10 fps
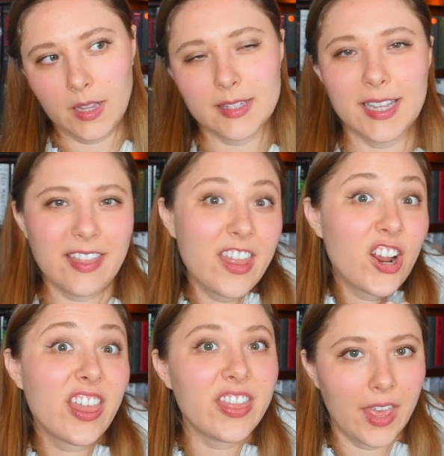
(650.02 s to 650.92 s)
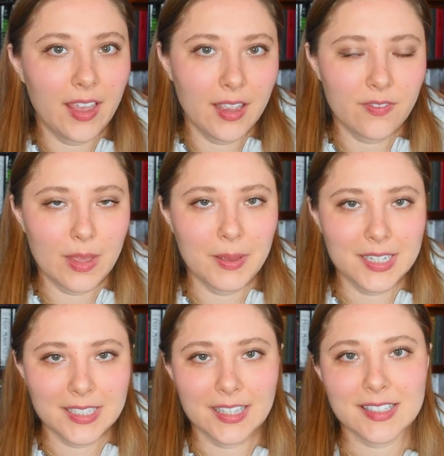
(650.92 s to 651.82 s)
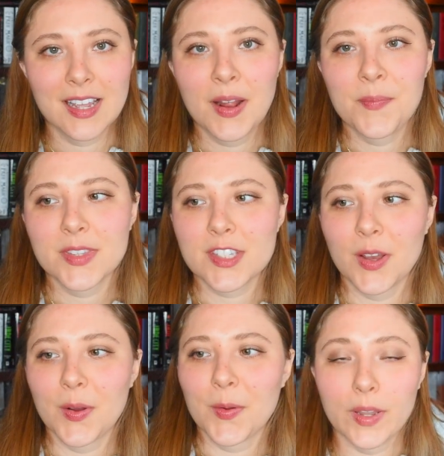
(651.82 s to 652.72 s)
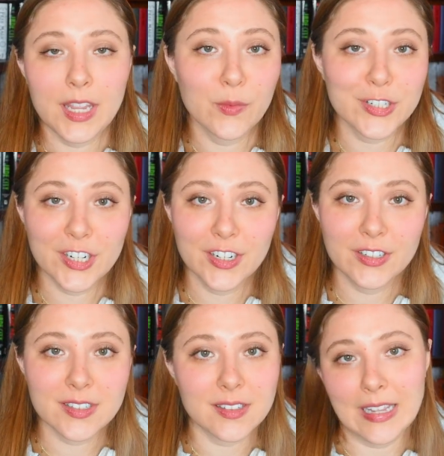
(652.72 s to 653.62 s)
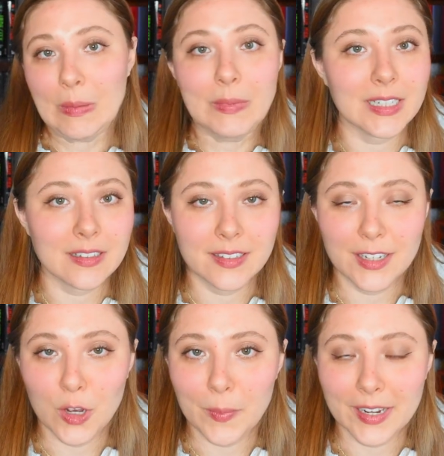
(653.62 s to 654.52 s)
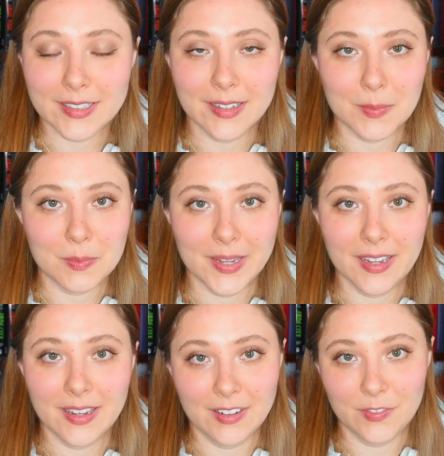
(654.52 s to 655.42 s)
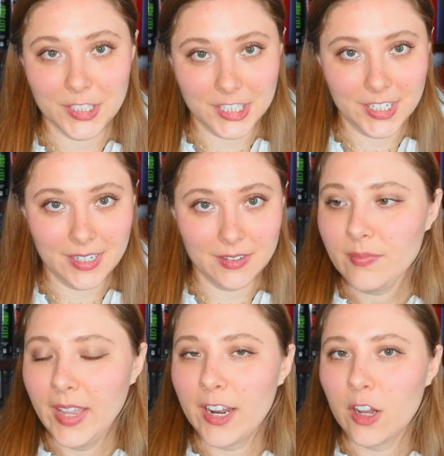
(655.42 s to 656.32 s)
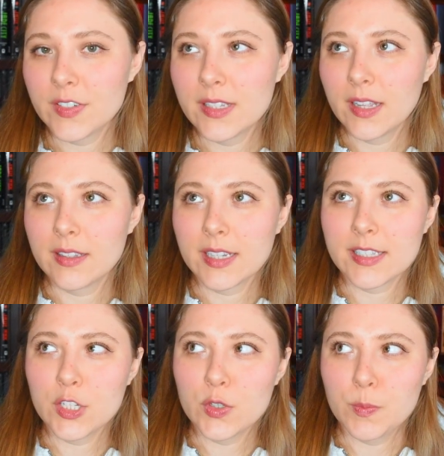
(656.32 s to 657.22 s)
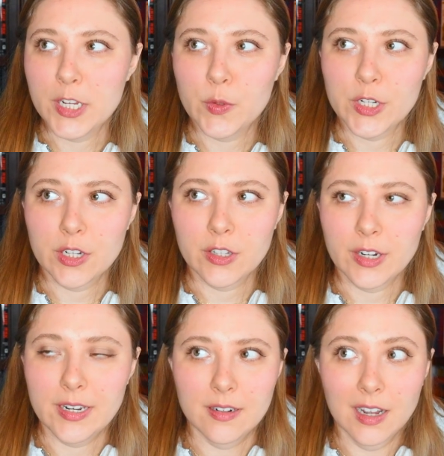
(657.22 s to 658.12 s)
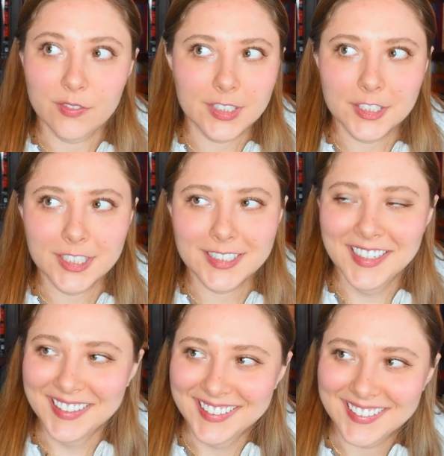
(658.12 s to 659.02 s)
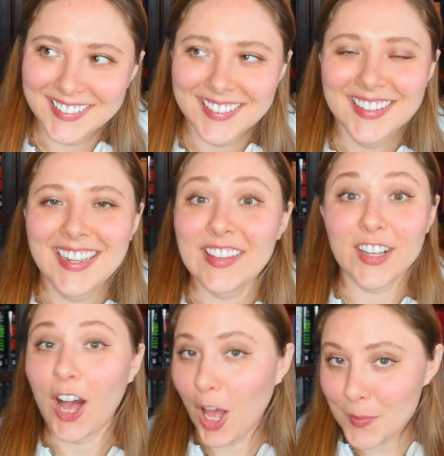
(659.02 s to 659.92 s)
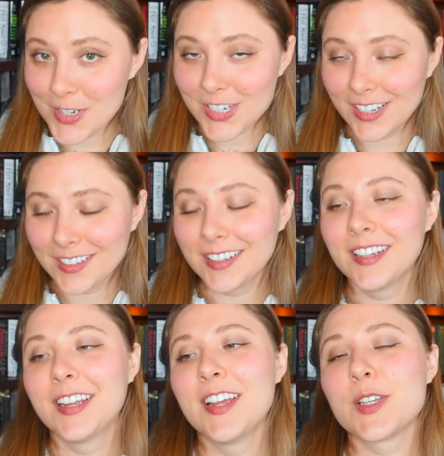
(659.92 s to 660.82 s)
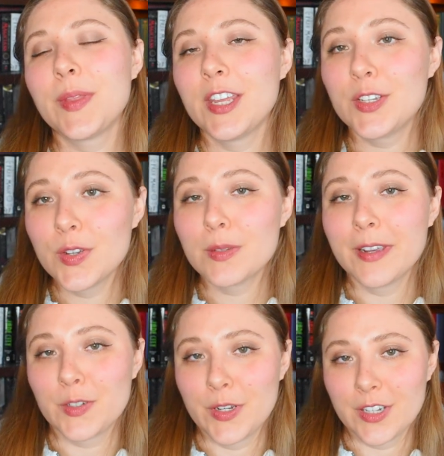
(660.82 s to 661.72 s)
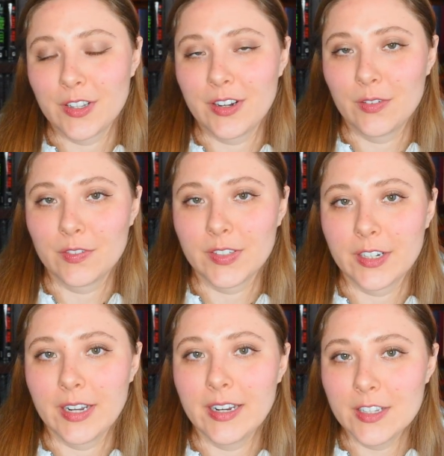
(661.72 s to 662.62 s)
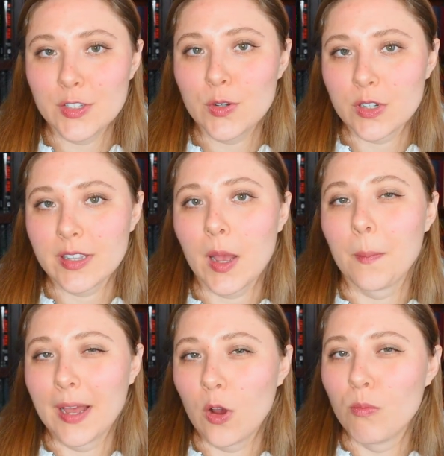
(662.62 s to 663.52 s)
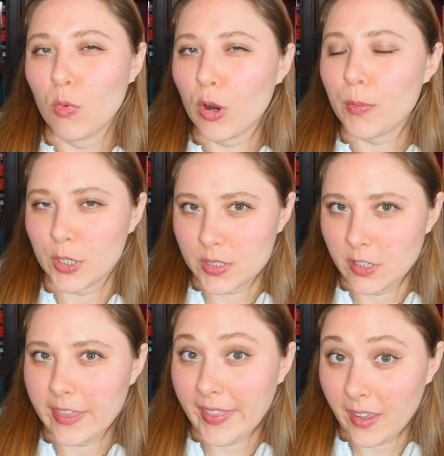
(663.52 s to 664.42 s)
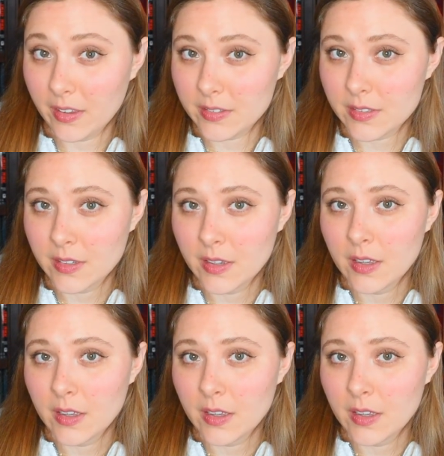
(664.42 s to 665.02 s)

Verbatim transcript: like their thing, if that makes sense. So when he returns, they immediately go back to them speaking in Valyrian. And often that, because they do speak to each other in not Valyrian, in the common tongue. So when they do speak to each other in Old Valyrian, it is usually about more personal things.